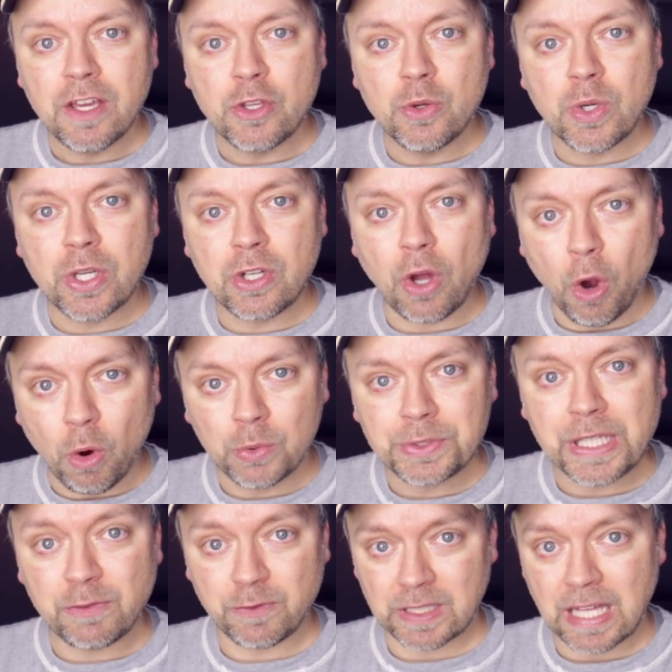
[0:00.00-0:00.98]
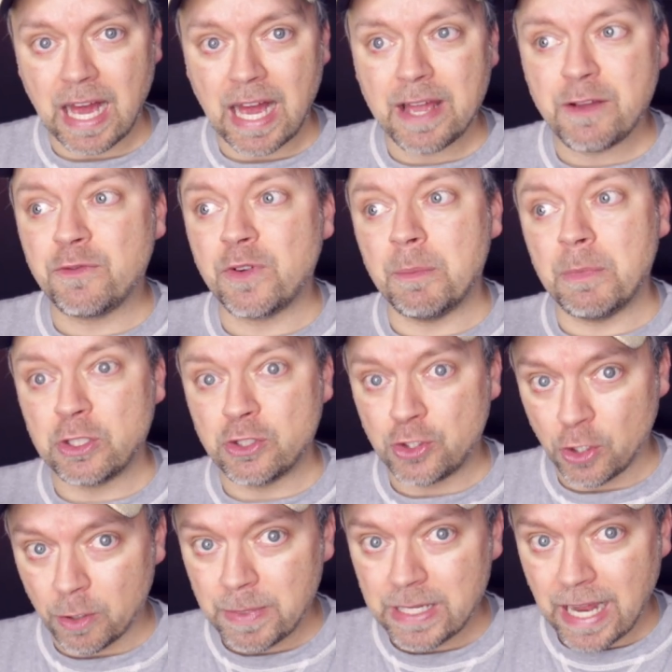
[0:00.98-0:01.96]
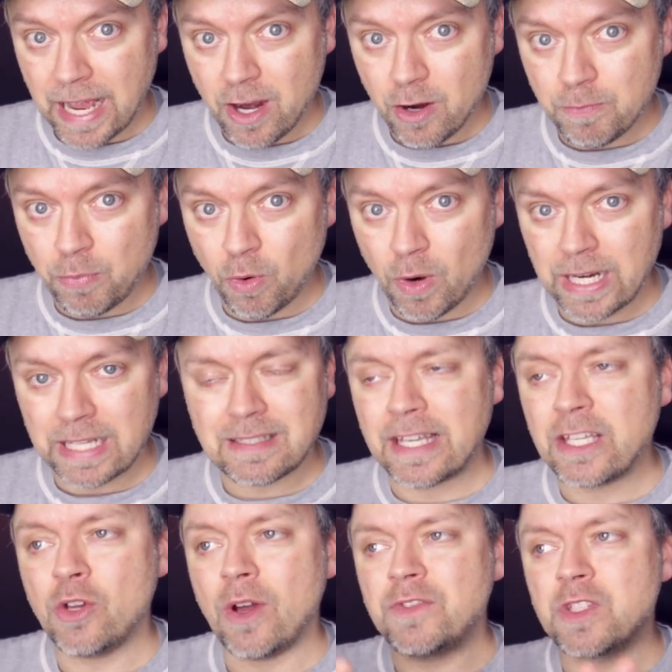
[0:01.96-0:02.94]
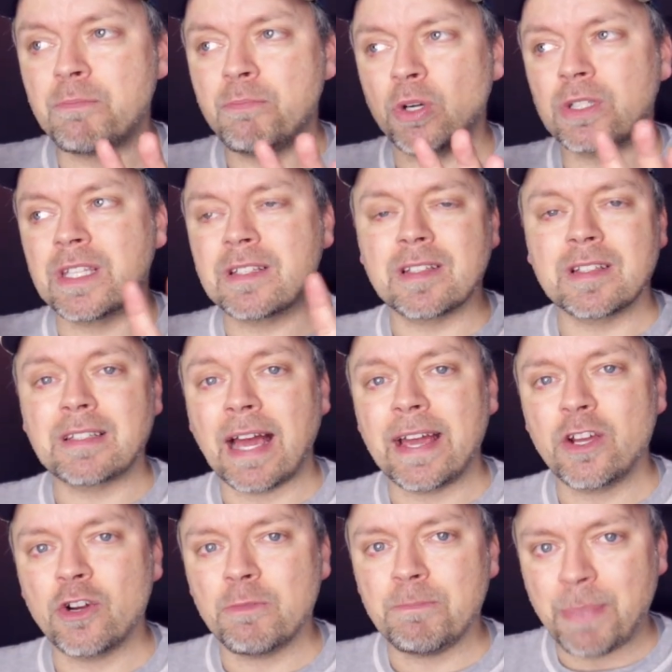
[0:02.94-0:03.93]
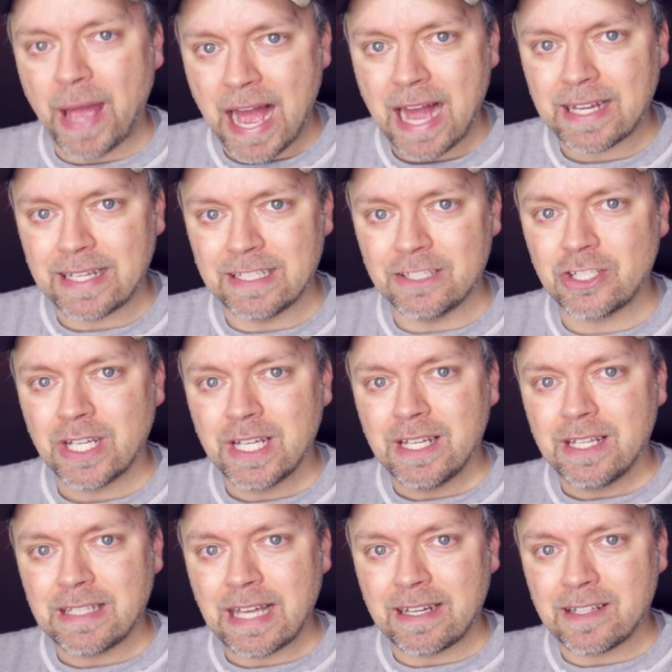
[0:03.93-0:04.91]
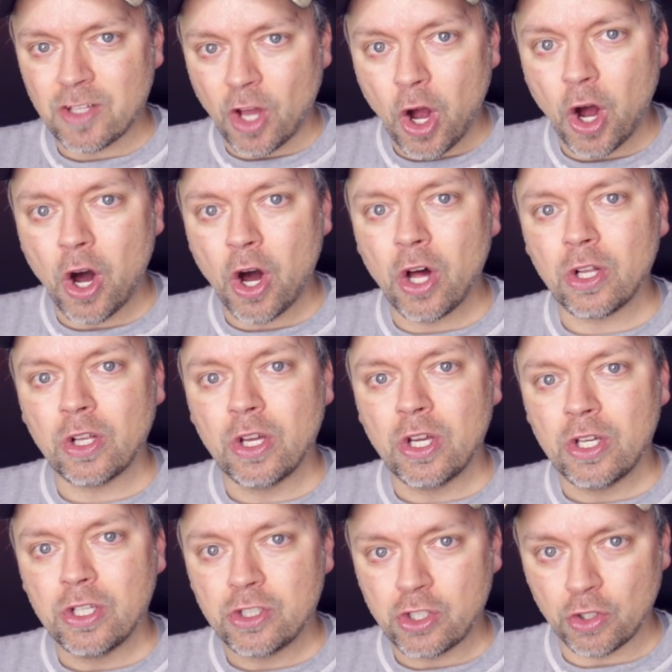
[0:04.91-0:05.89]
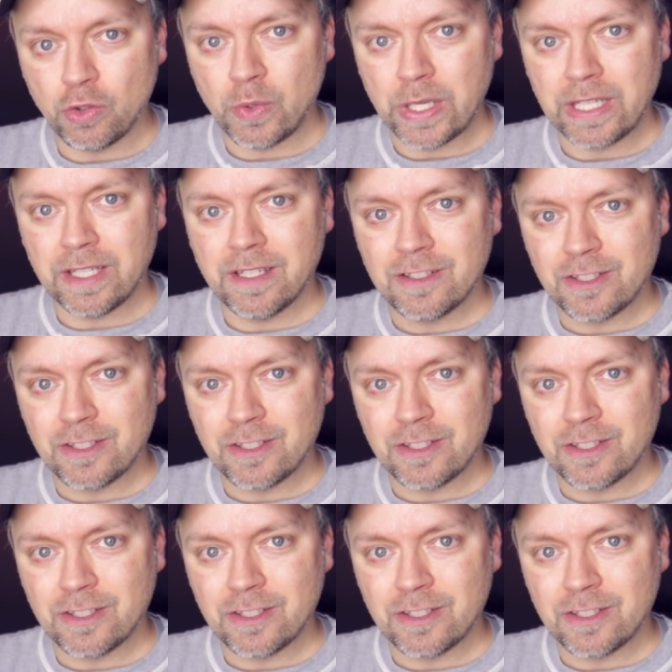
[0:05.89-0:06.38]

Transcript: you can only fly from a German airport. It's like you have to book this entire package that is all TUI.